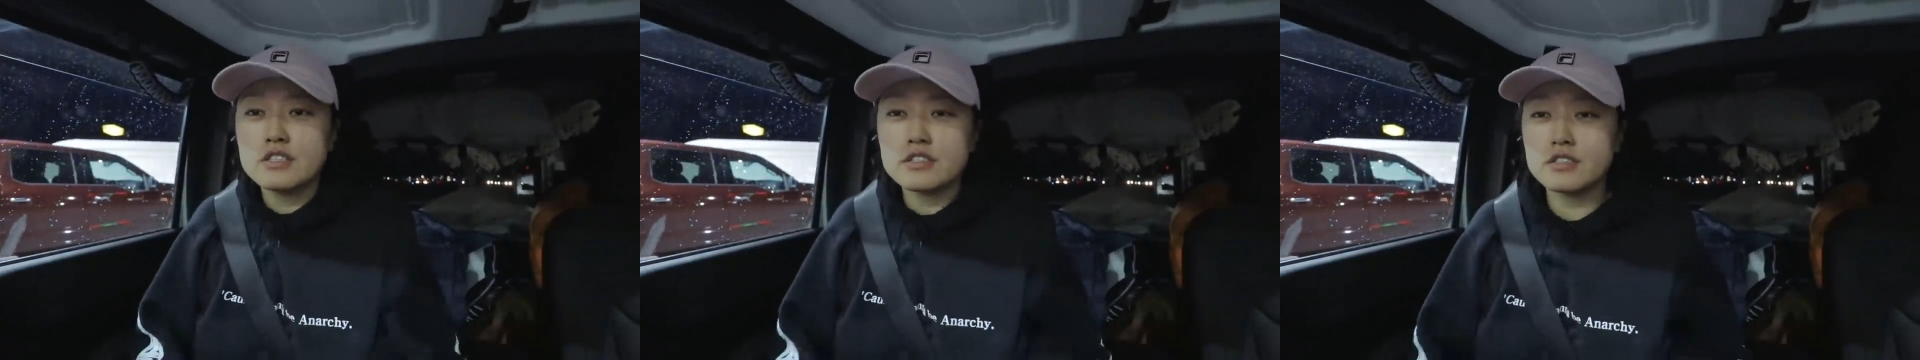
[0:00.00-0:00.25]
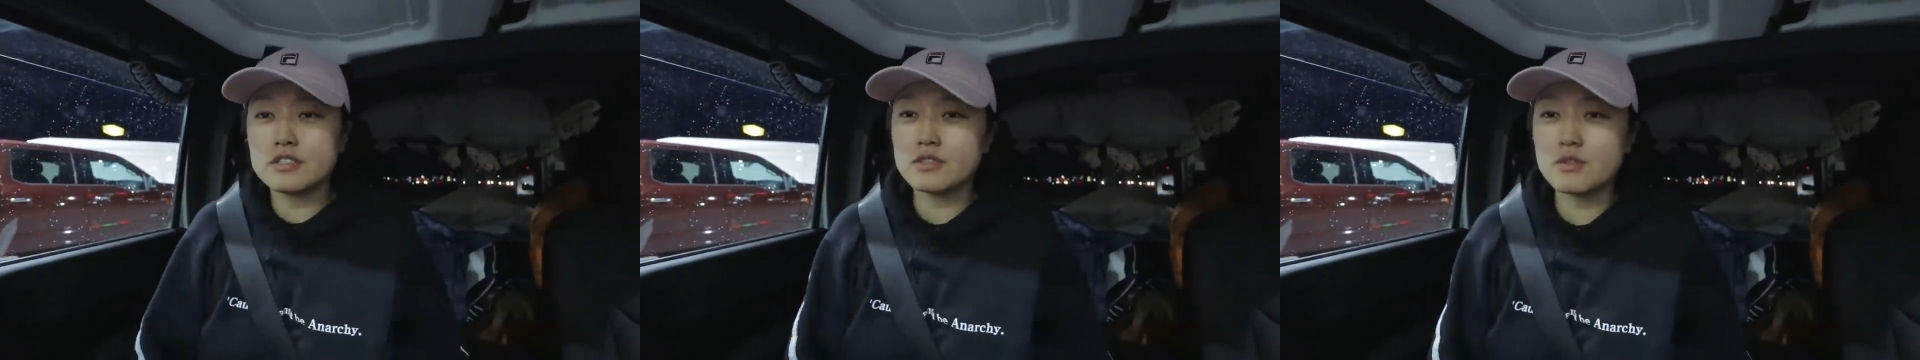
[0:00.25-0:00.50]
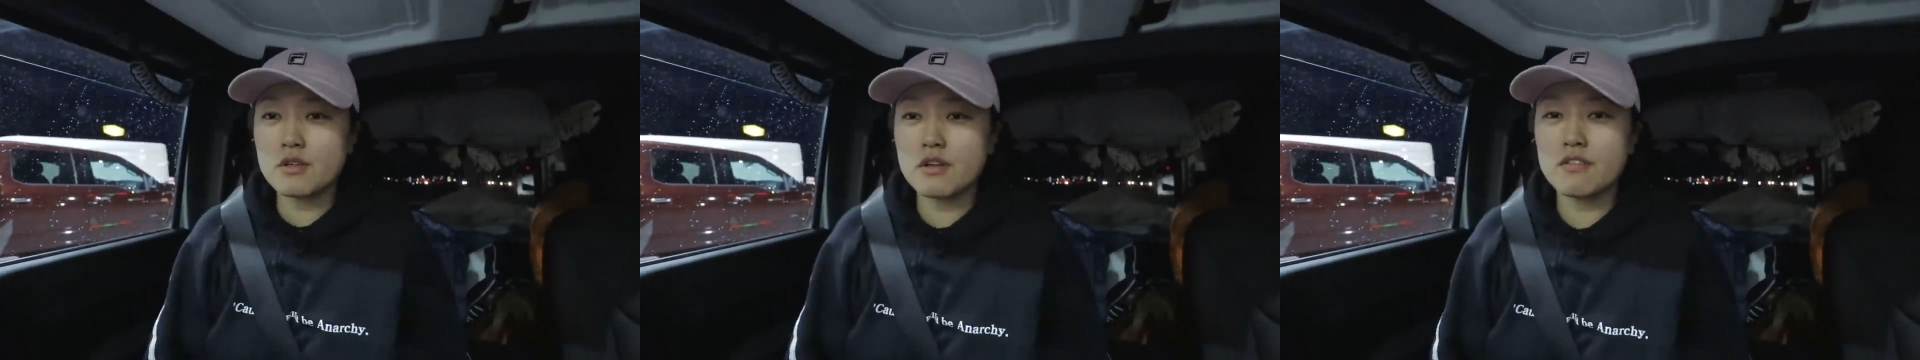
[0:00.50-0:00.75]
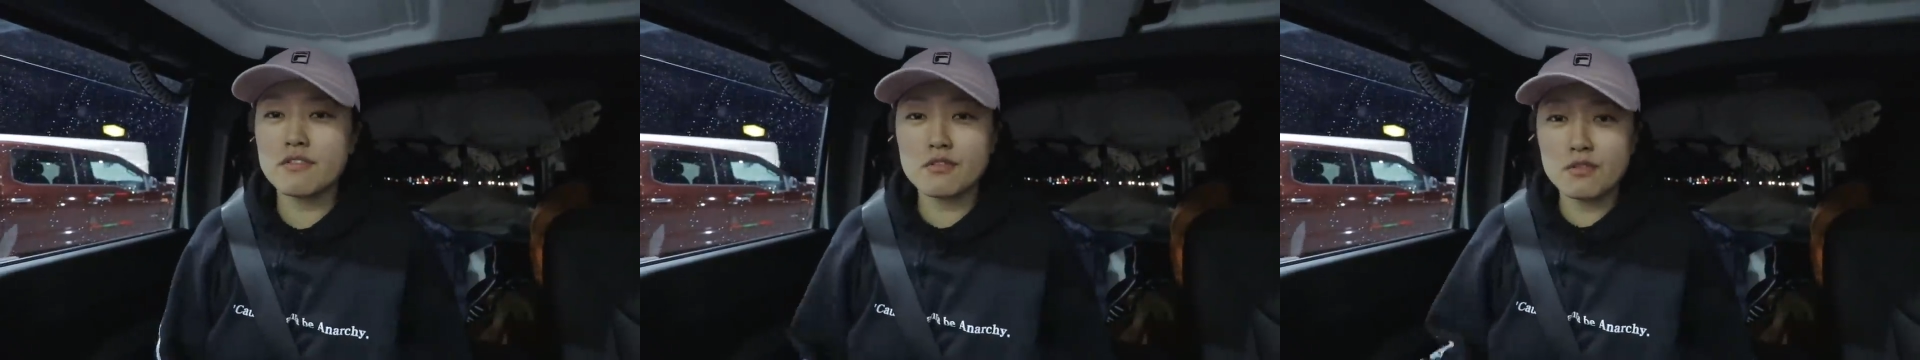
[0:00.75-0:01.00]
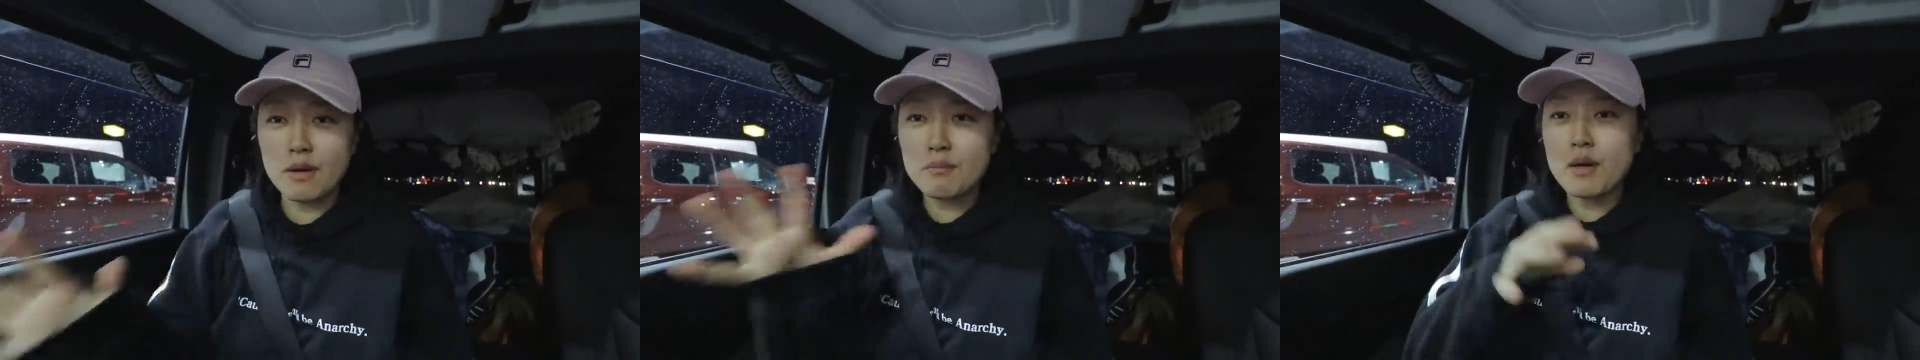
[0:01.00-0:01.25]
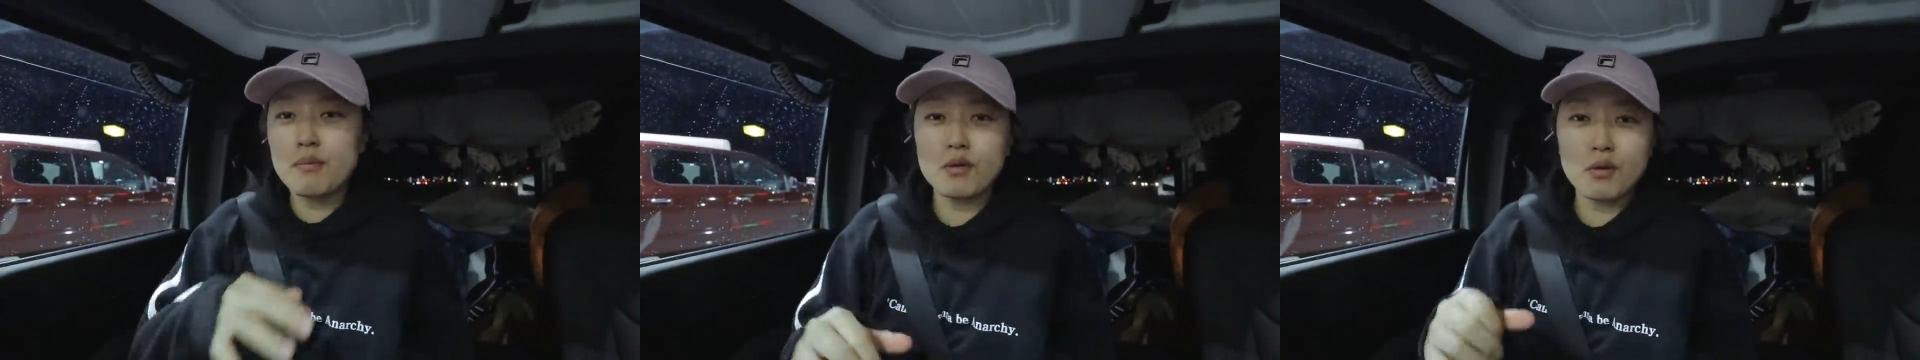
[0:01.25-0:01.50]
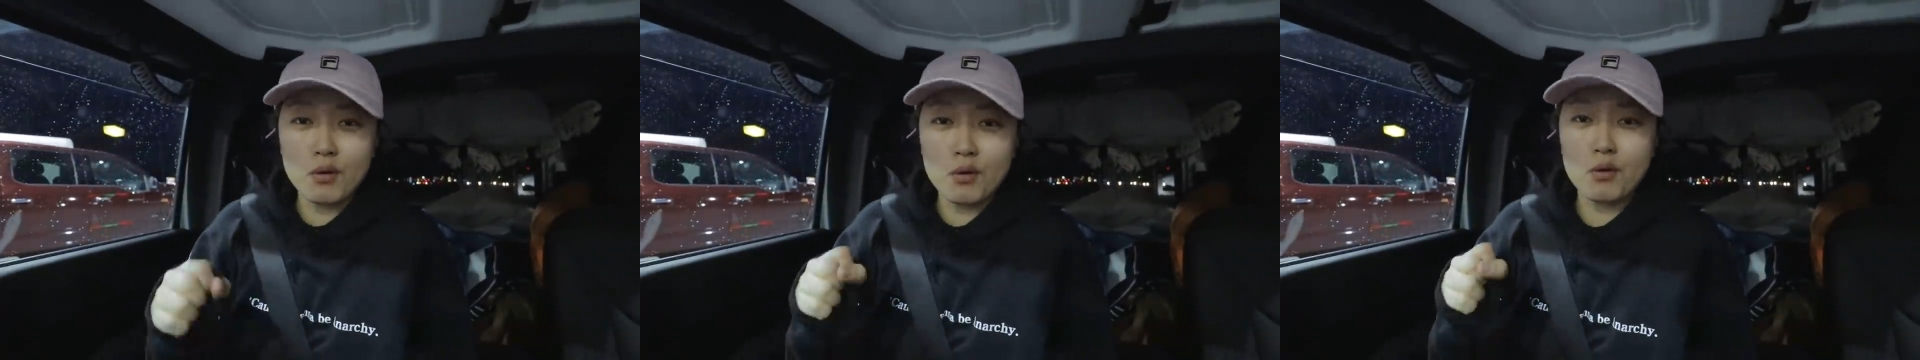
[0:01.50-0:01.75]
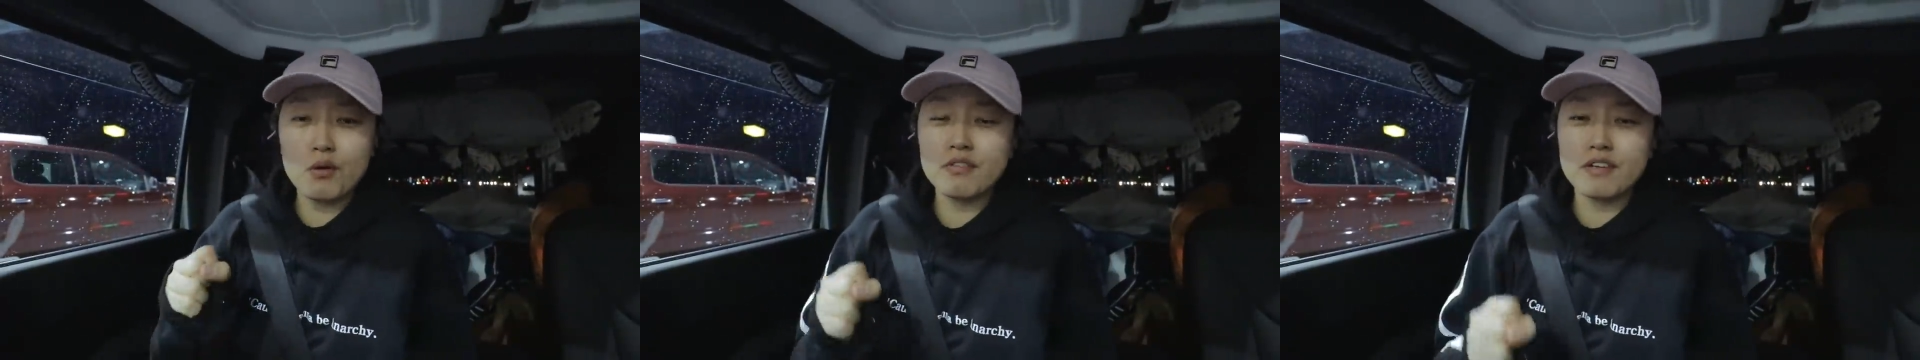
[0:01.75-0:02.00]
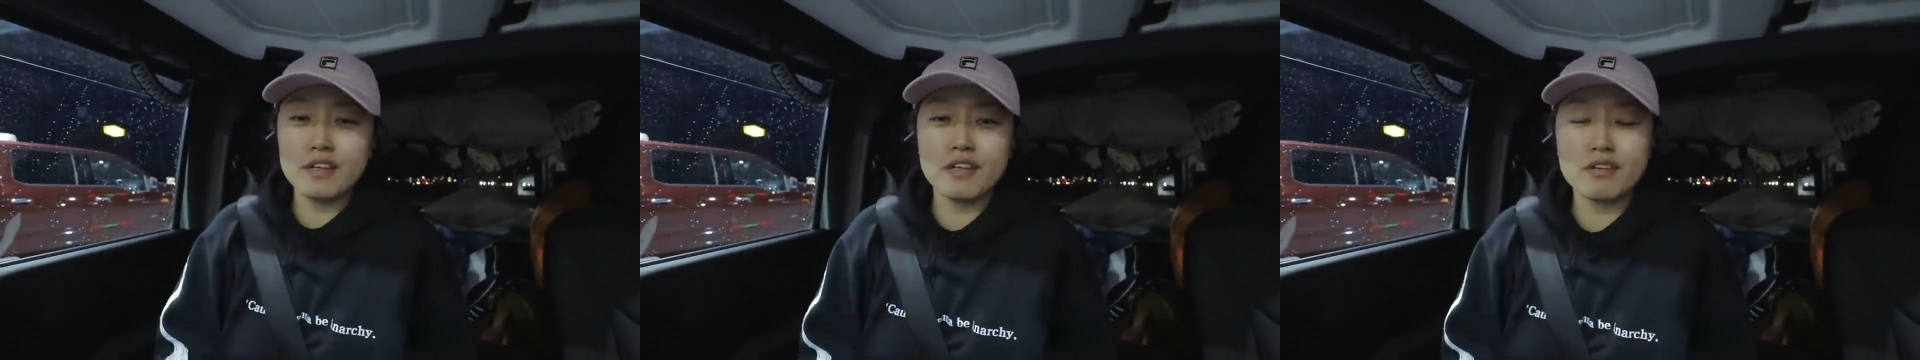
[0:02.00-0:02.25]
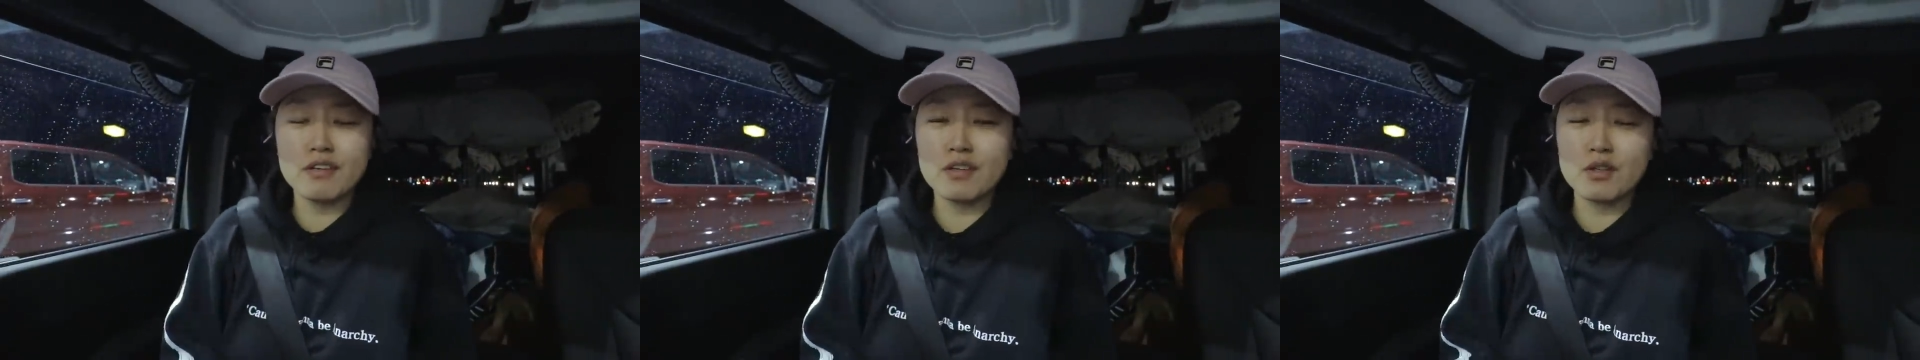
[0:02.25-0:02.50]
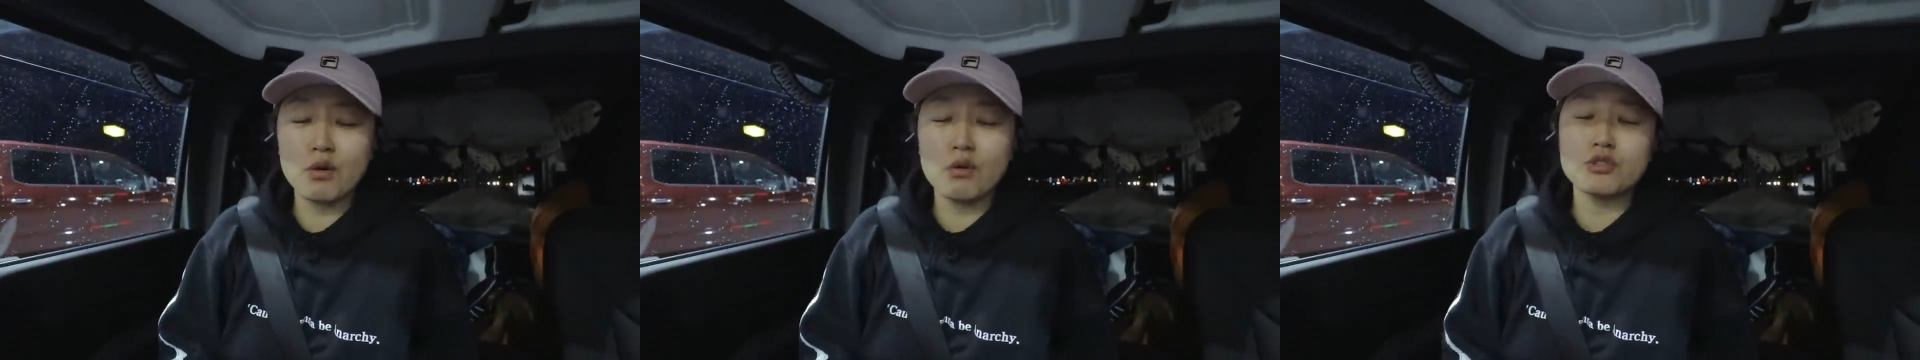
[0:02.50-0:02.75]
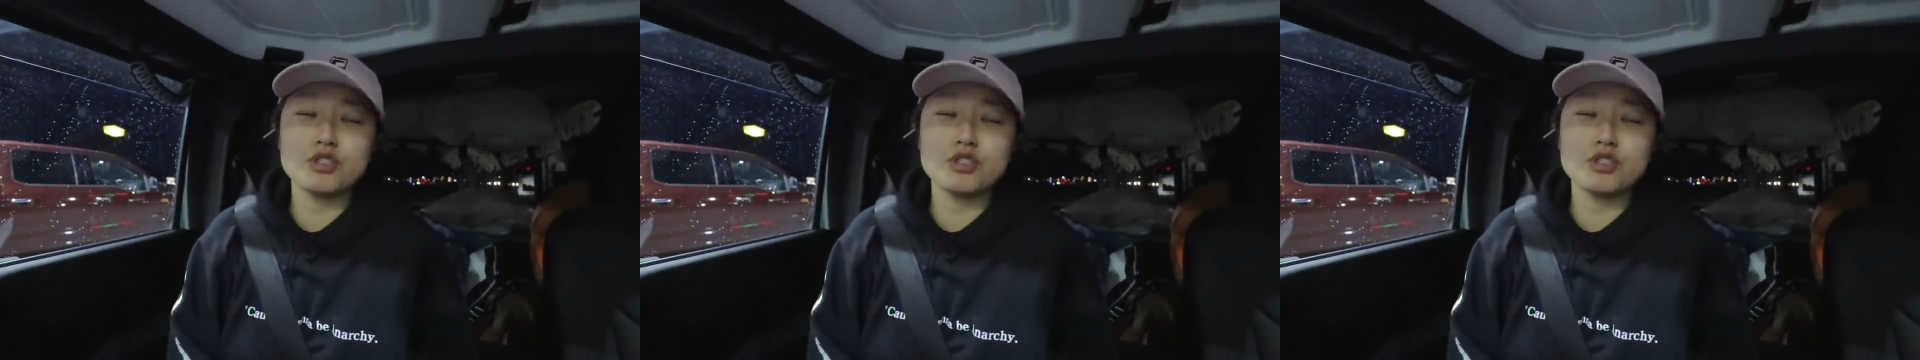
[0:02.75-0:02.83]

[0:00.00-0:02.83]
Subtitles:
just sort of wrap up the whole video and the whole